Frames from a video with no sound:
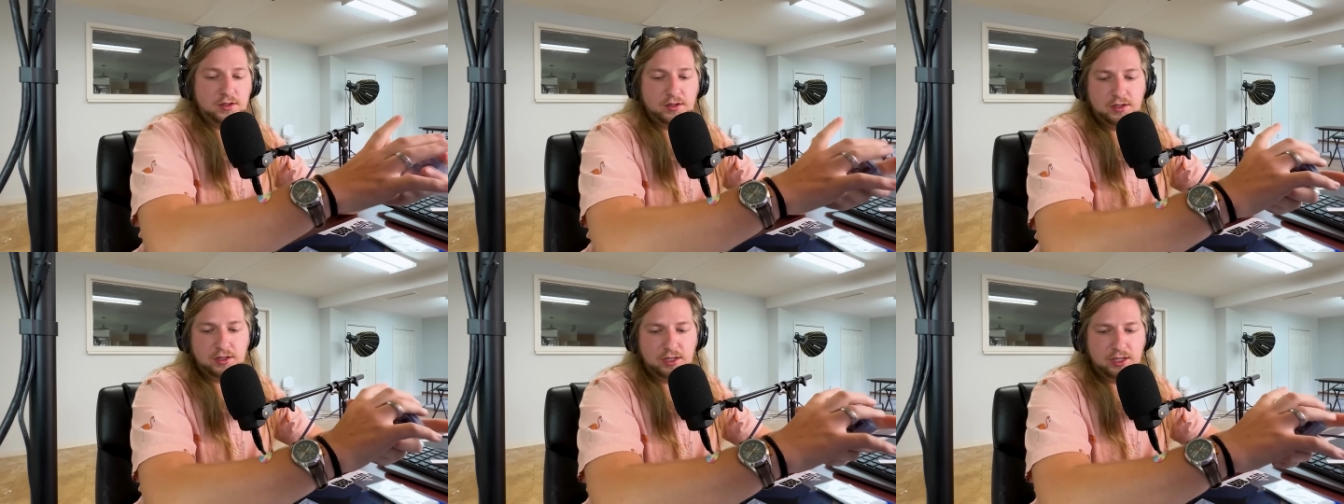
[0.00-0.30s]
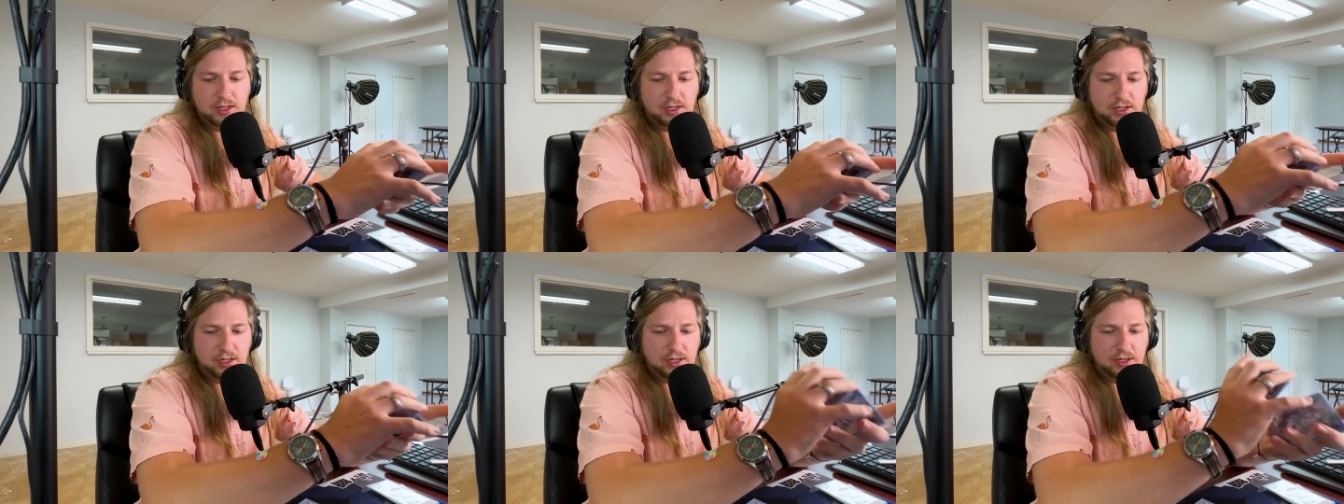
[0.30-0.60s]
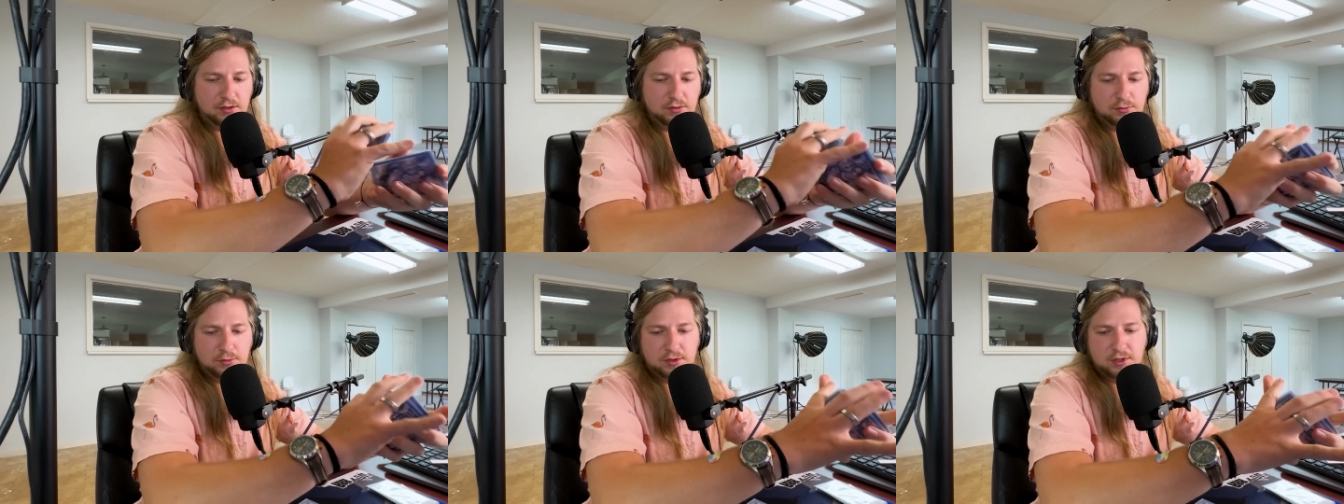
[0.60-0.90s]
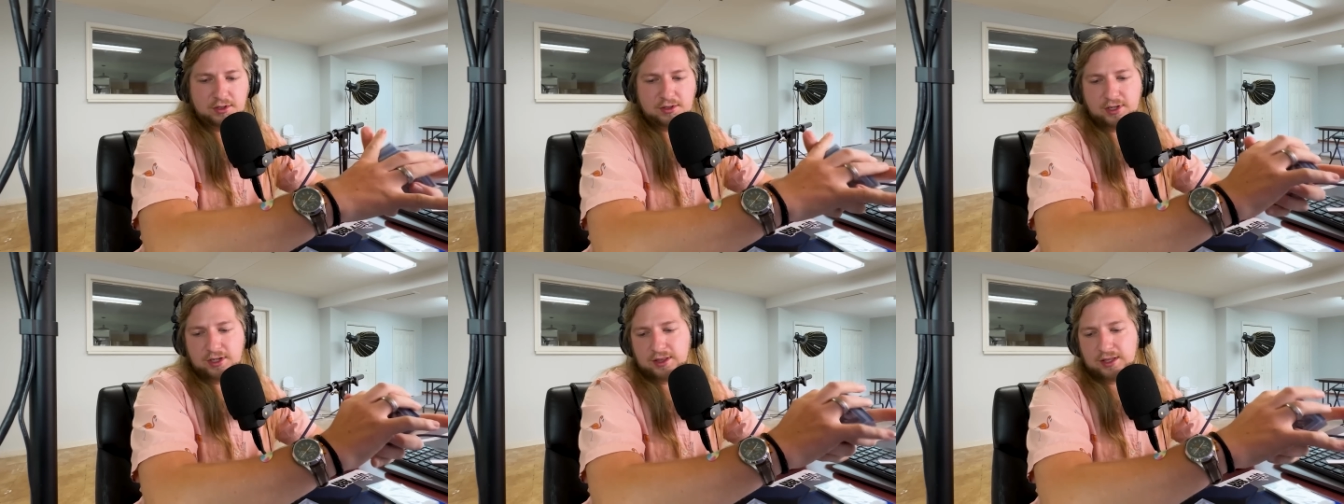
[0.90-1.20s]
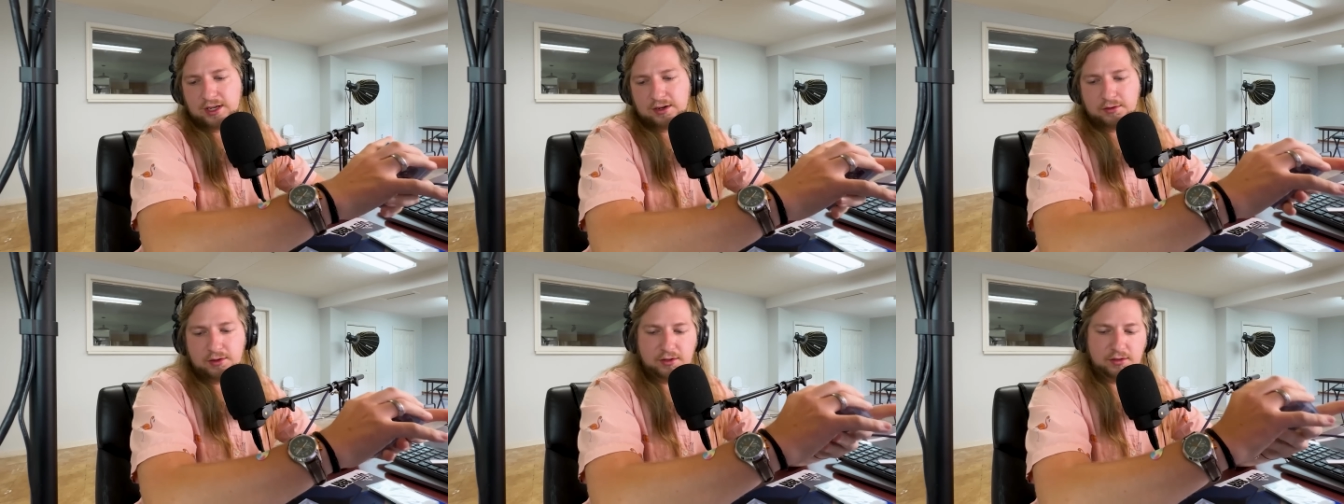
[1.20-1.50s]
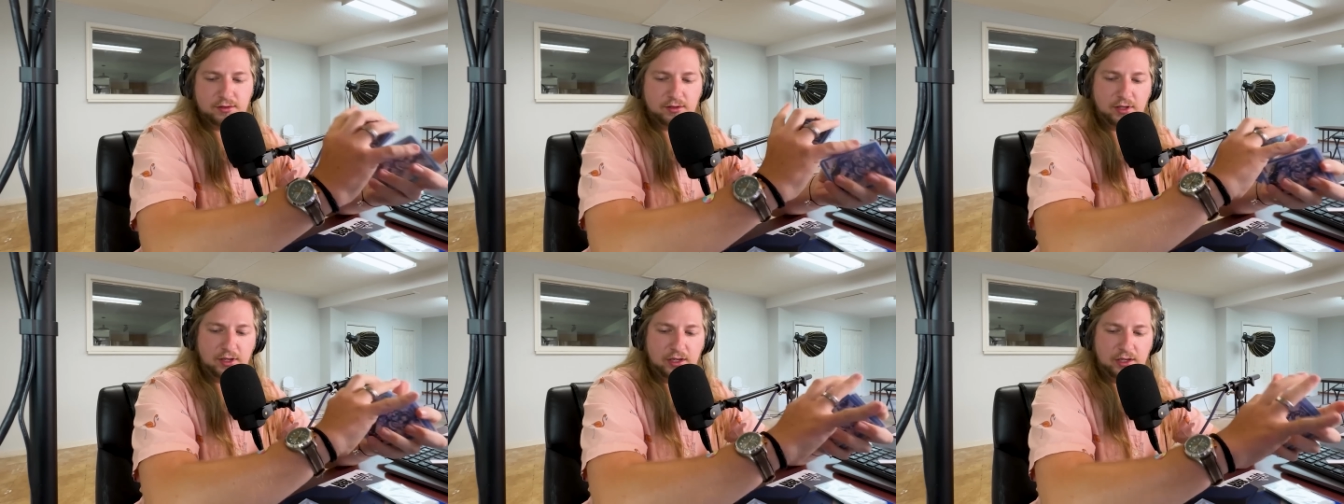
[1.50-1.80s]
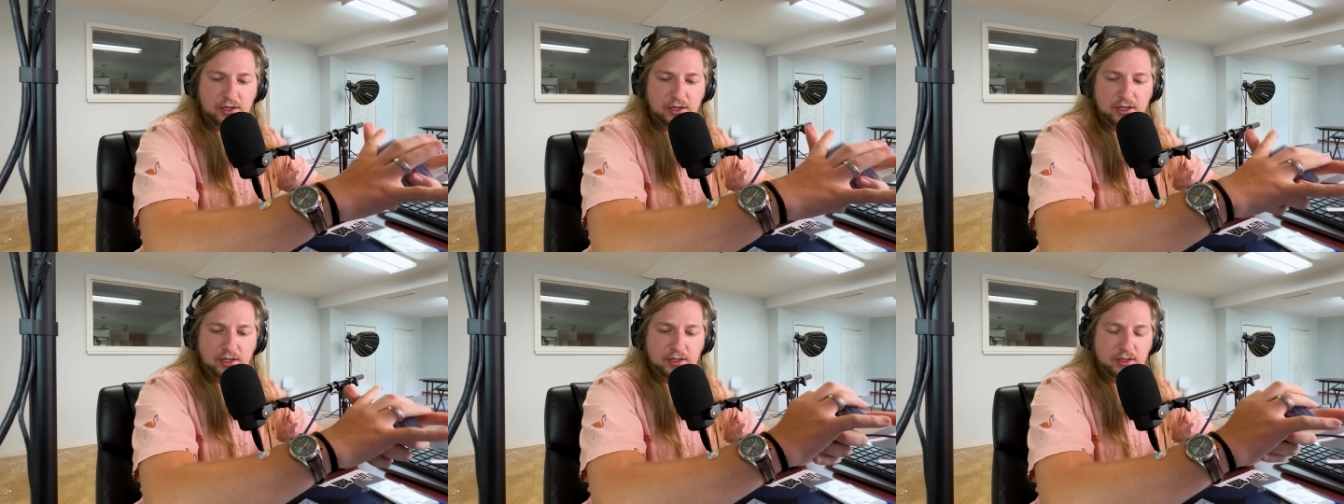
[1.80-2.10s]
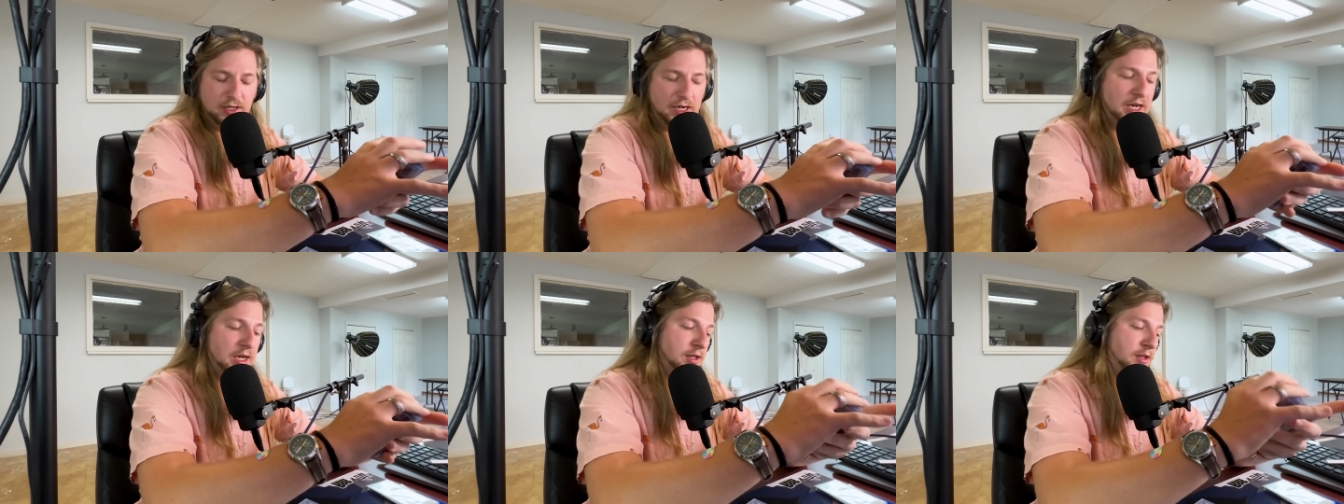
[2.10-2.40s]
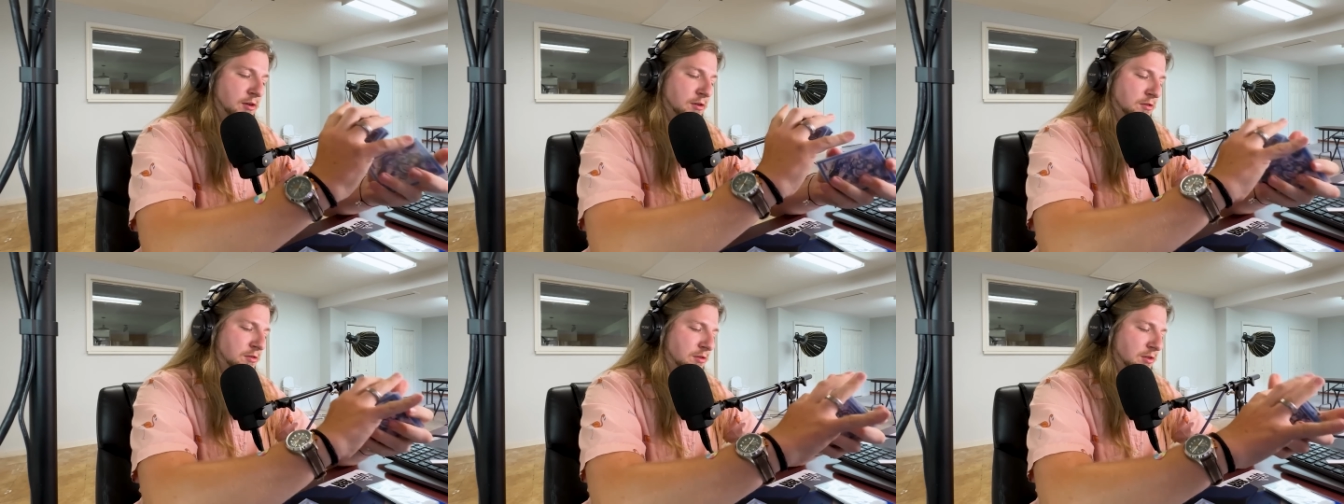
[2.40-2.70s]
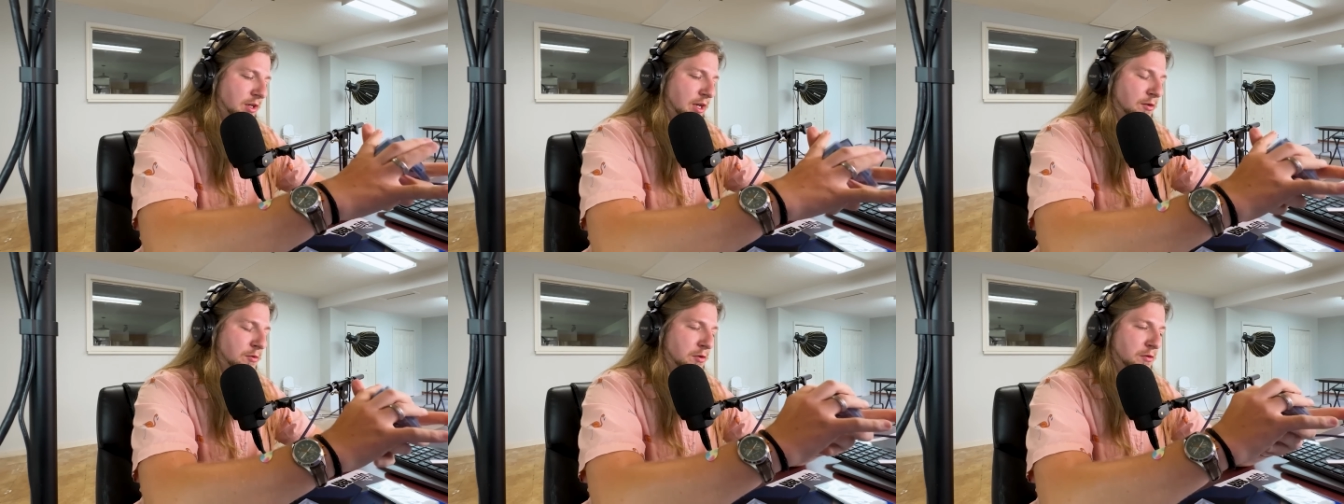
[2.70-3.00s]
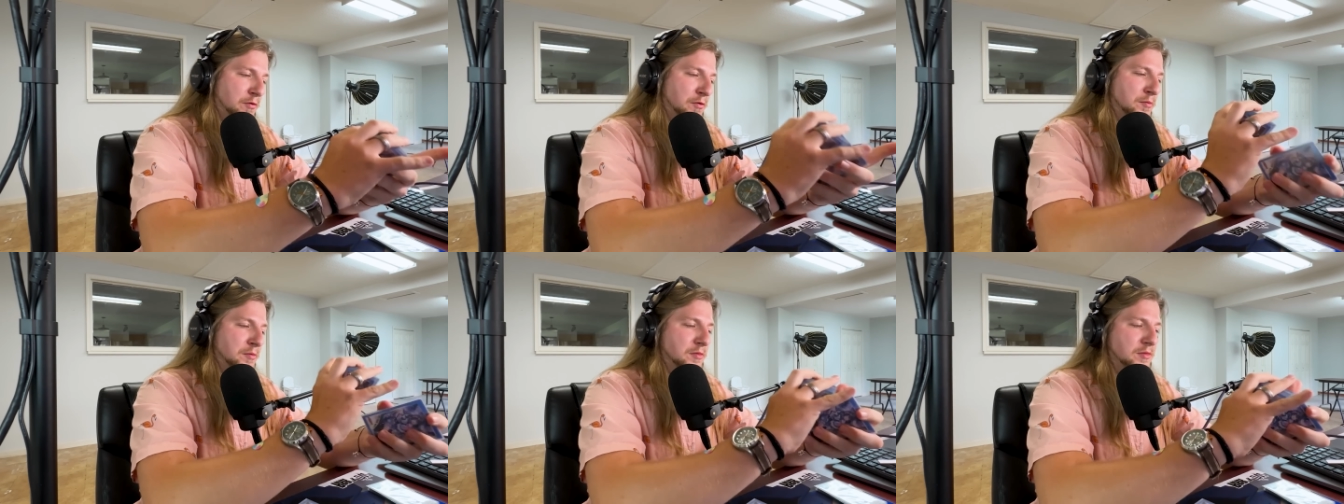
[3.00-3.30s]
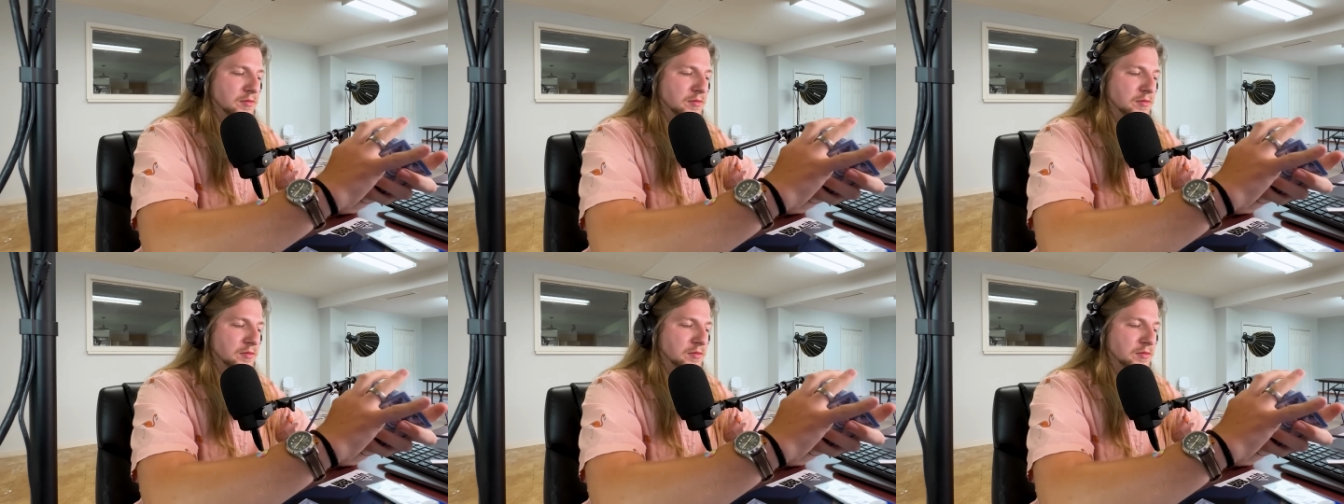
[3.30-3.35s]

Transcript: Uh, I was willing to take that risk, and it got close. Got one of them.